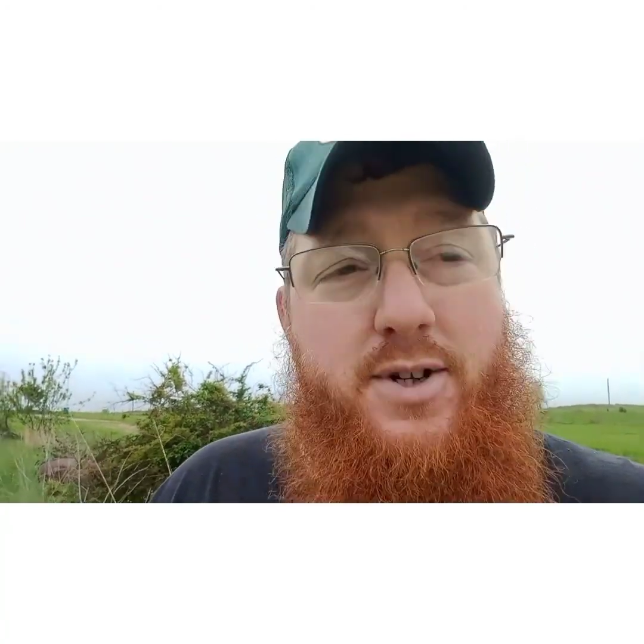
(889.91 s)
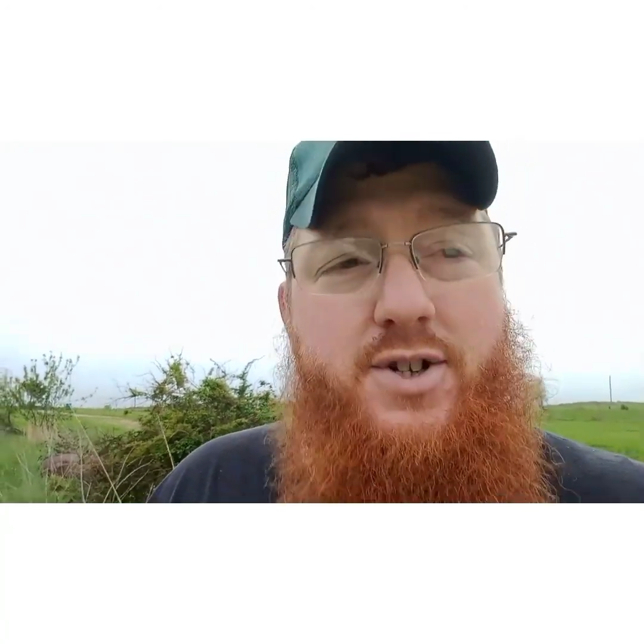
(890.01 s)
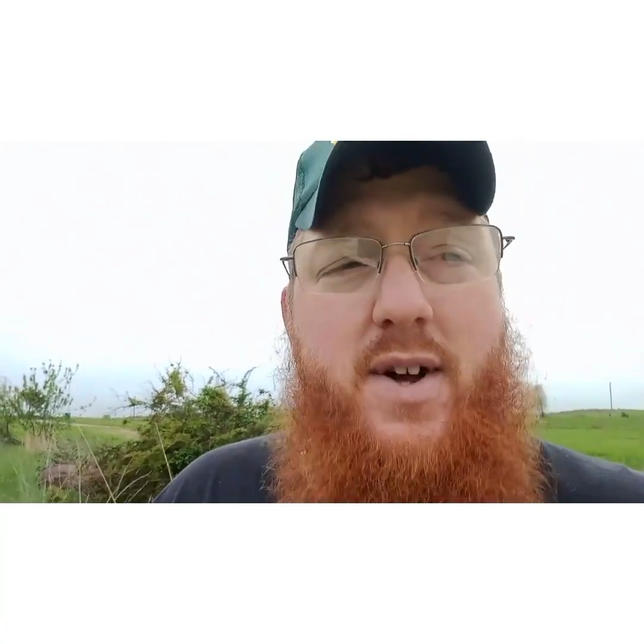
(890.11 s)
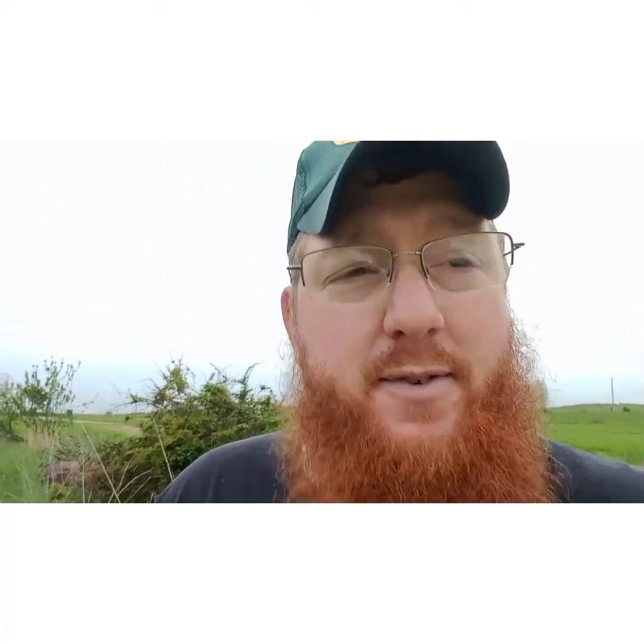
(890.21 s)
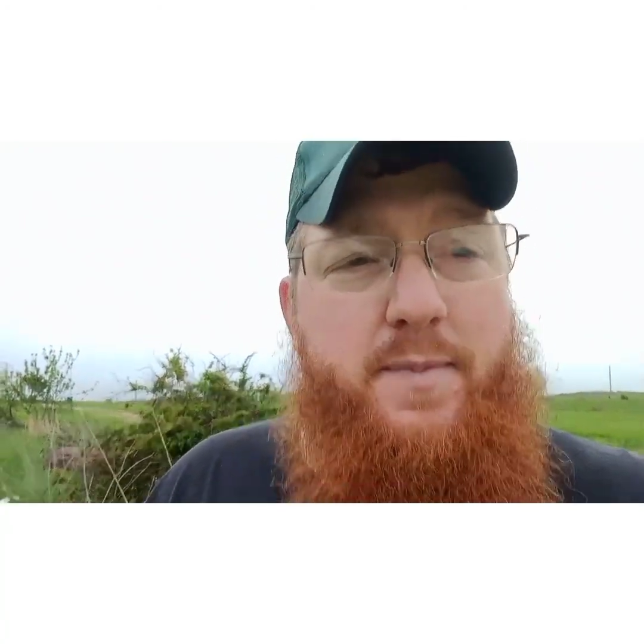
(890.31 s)
you do
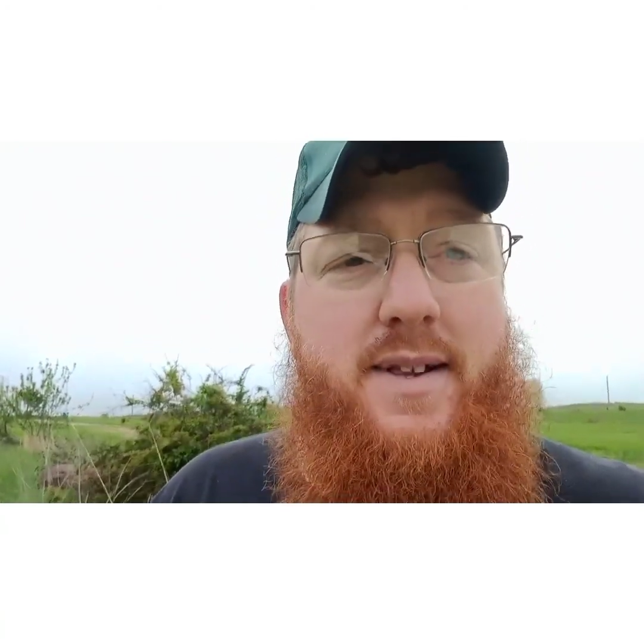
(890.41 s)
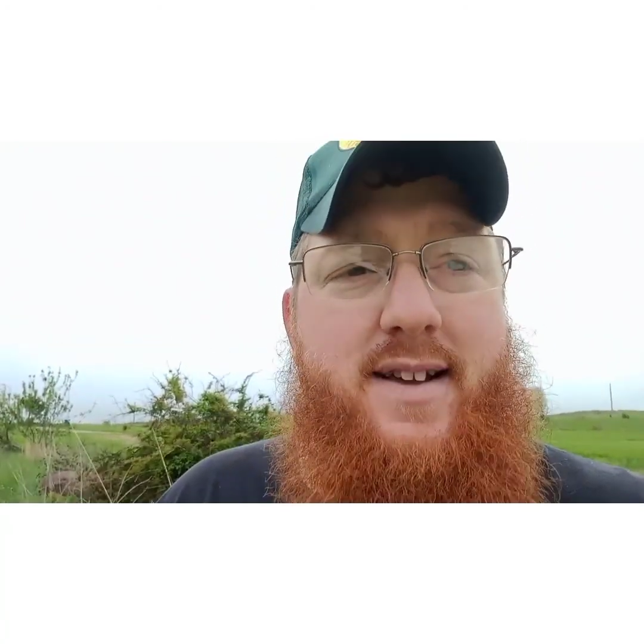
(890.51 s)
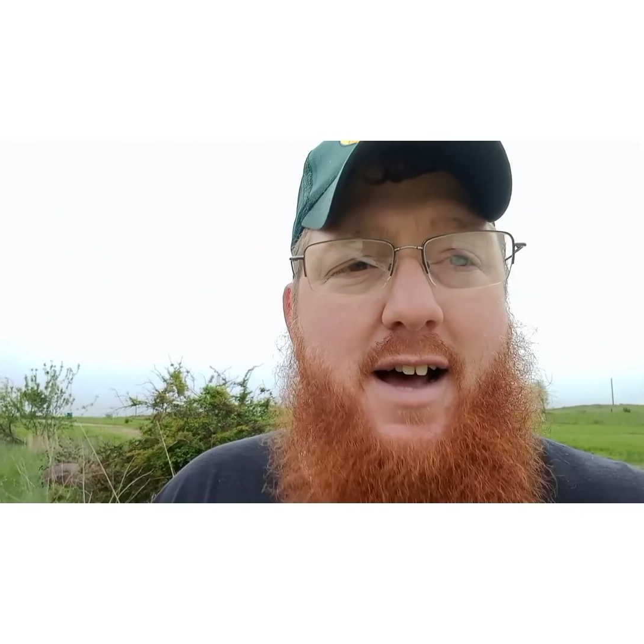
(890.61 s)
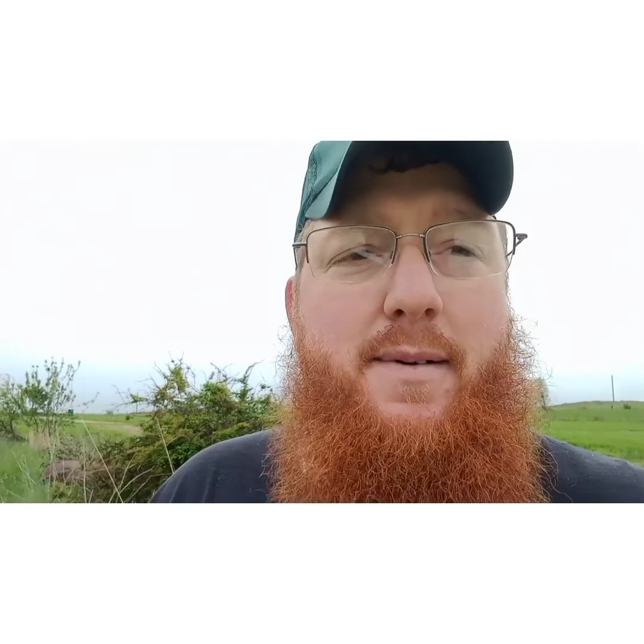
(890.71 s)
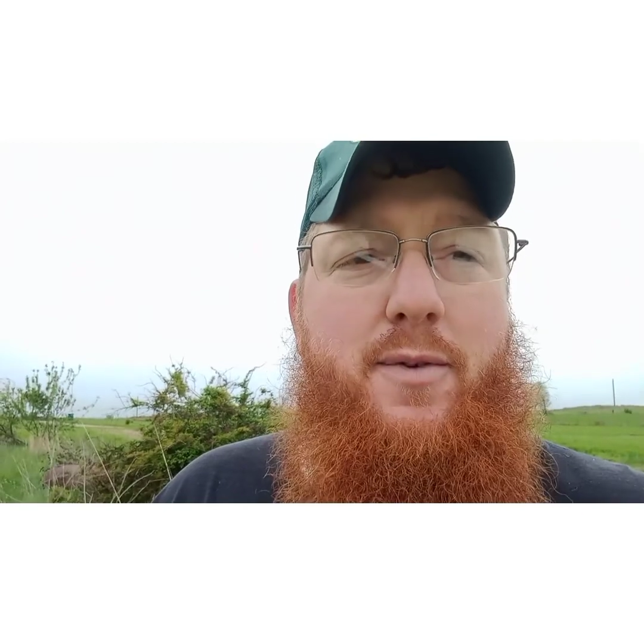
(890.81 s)
have to spend
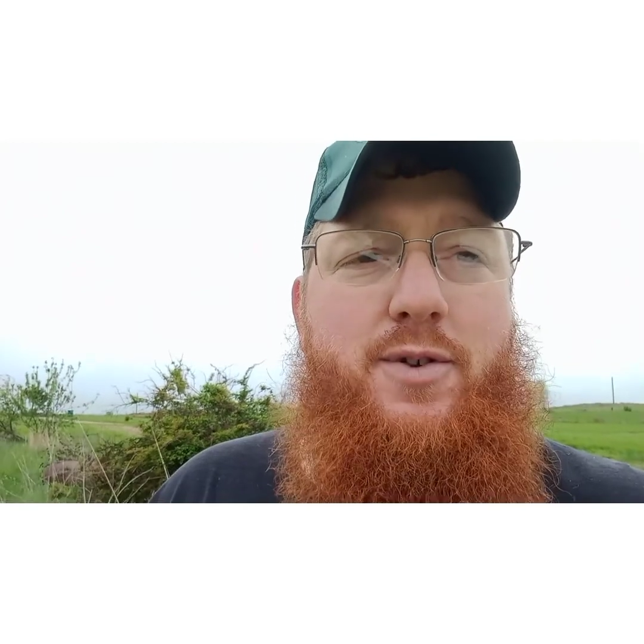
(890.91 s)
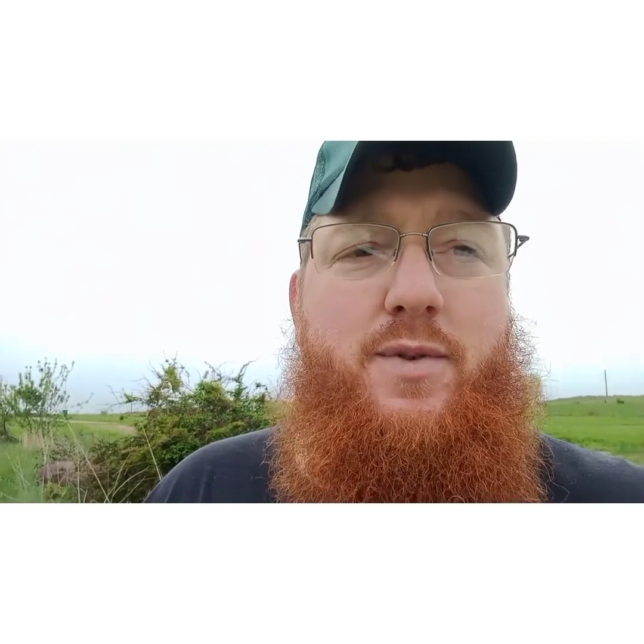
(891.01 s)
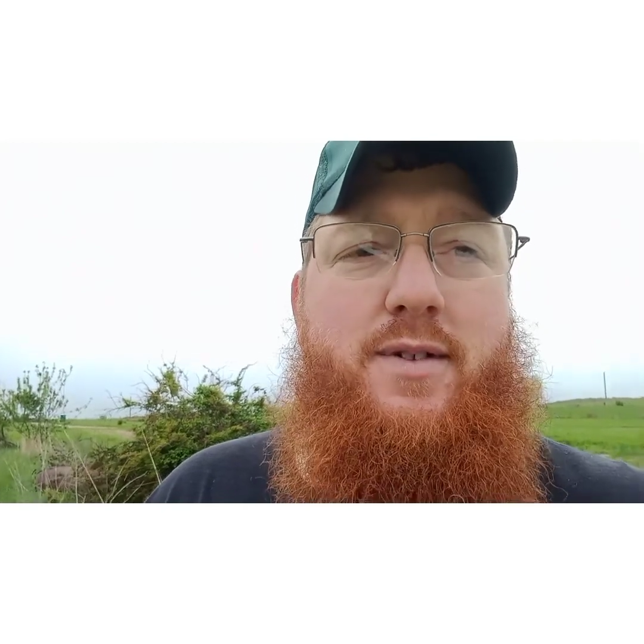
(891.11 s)
time every once in a while.